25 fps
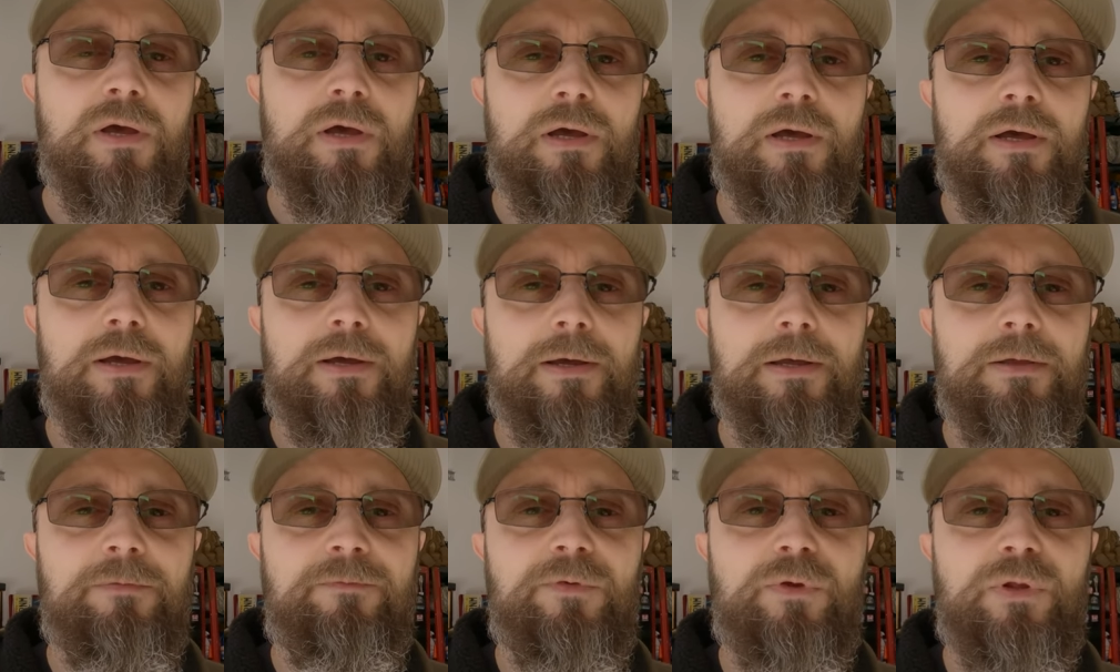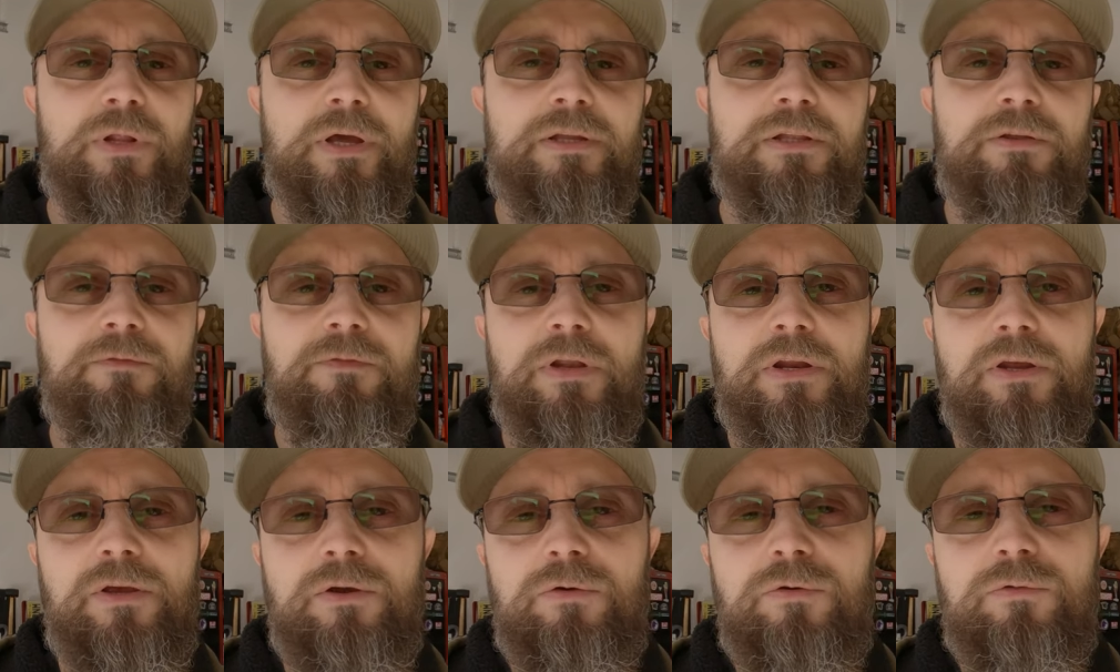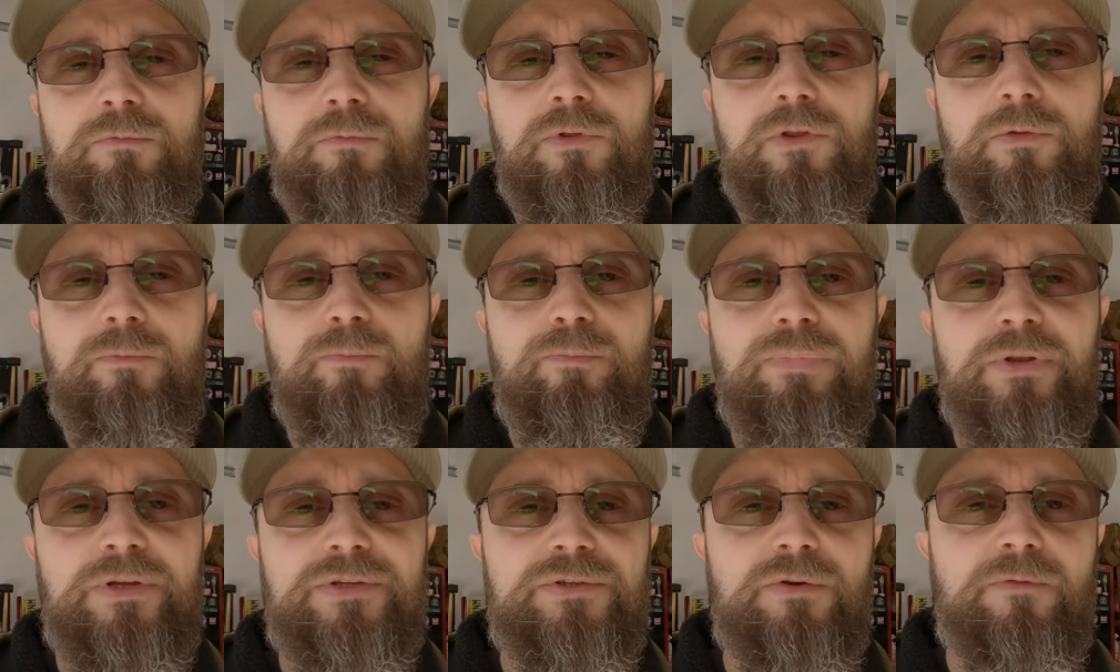Uh, if you liked the video,
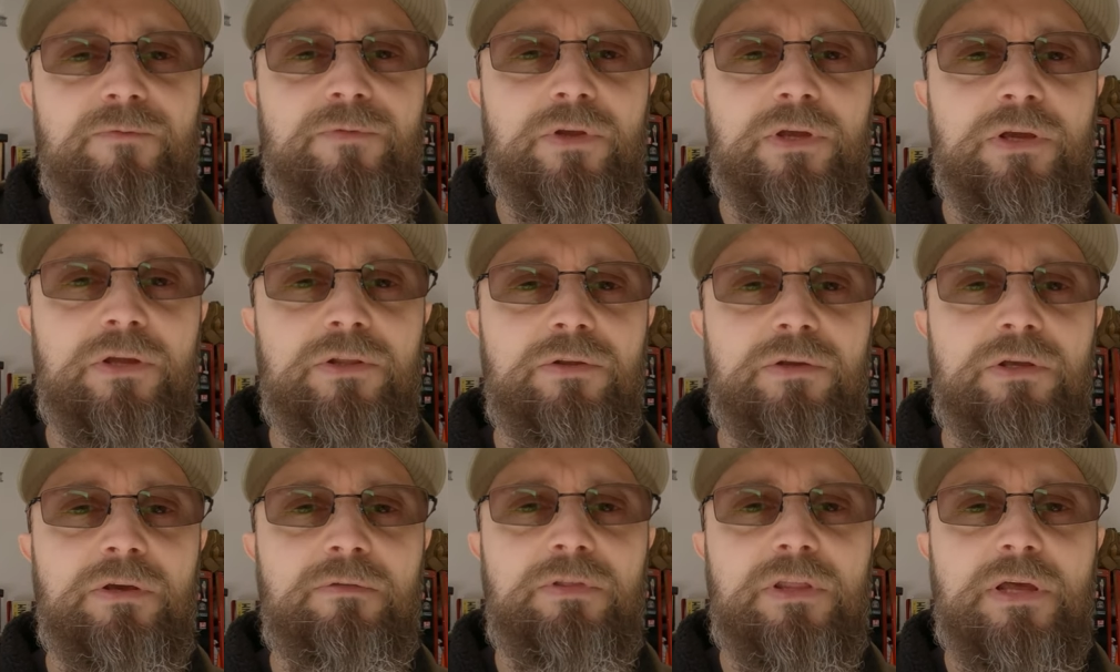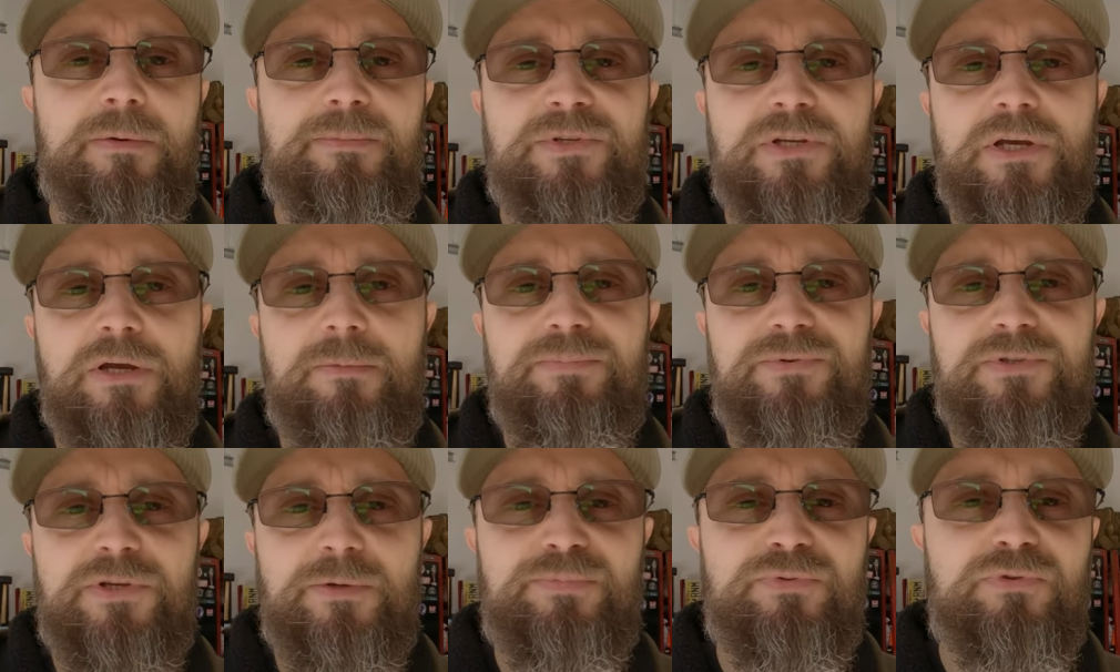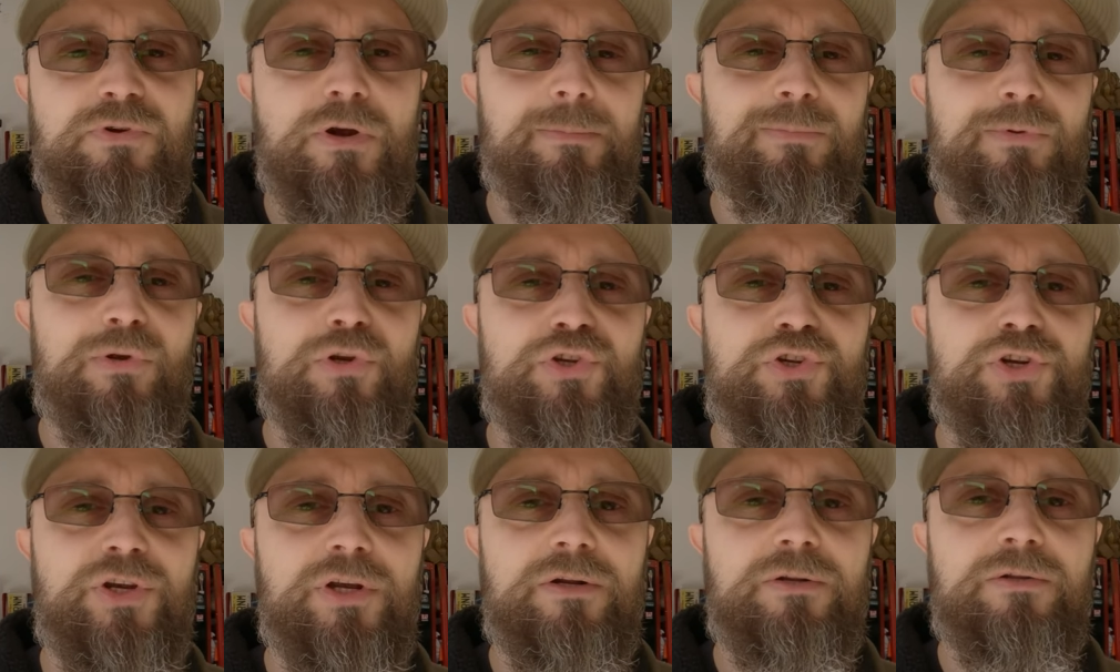please don't forget to give a thumbs up, subscribe to
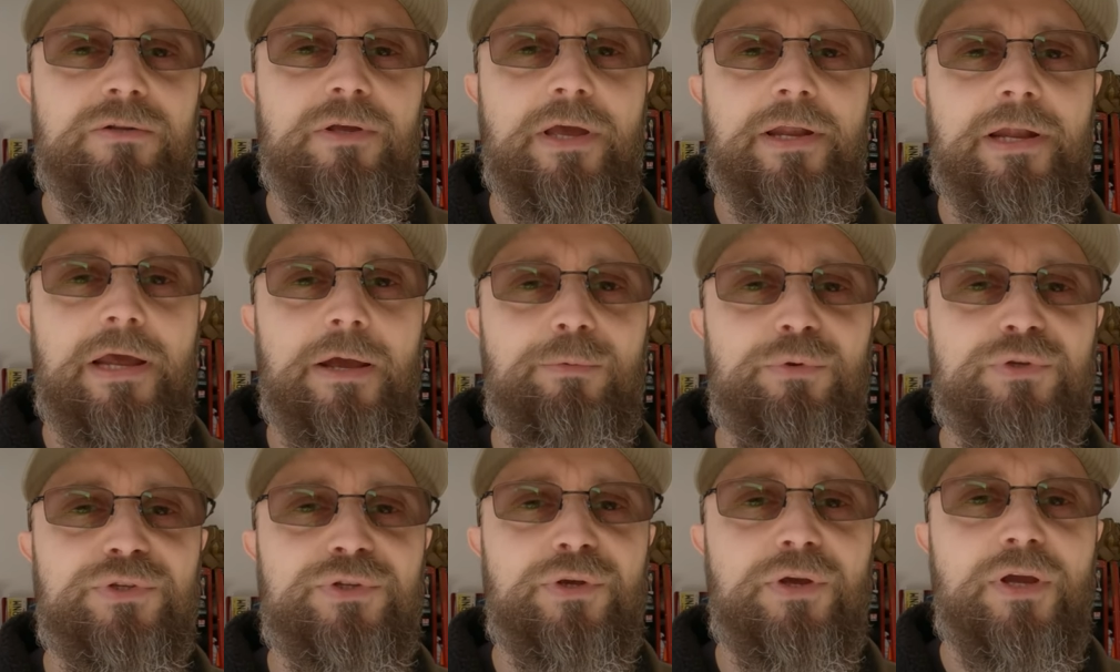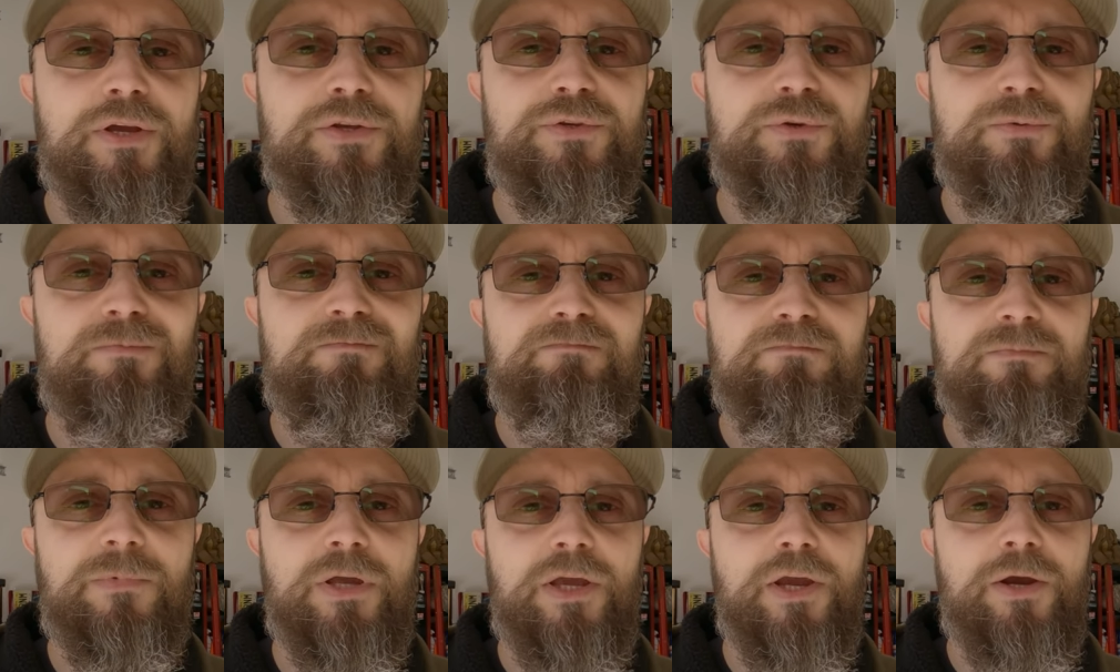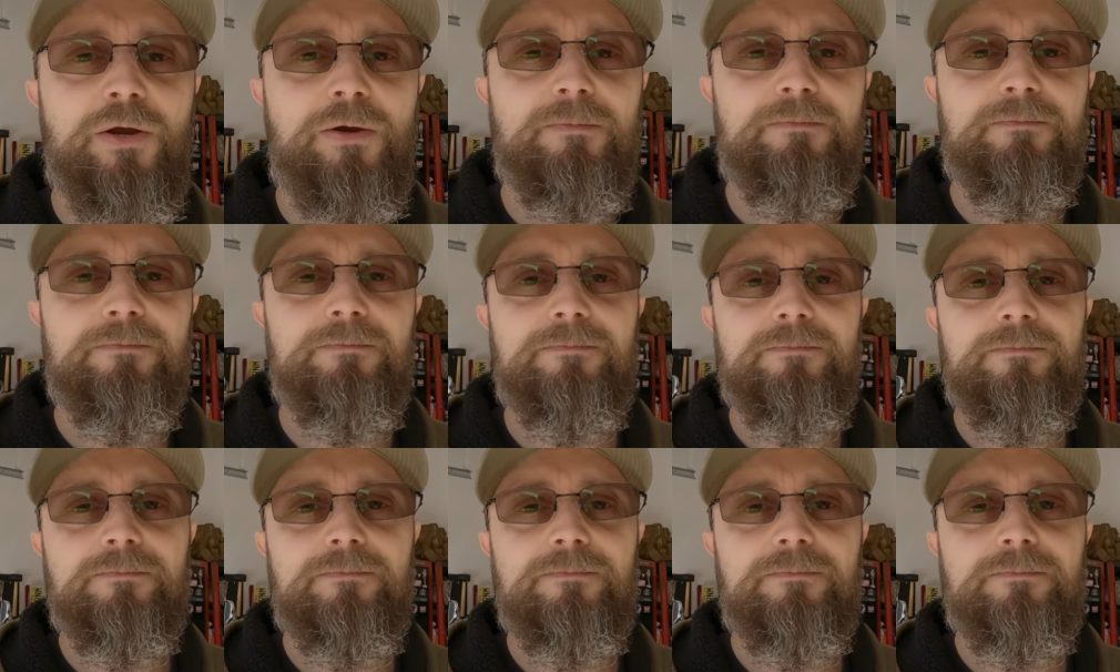the channel, and I will see you guys soon. Take care.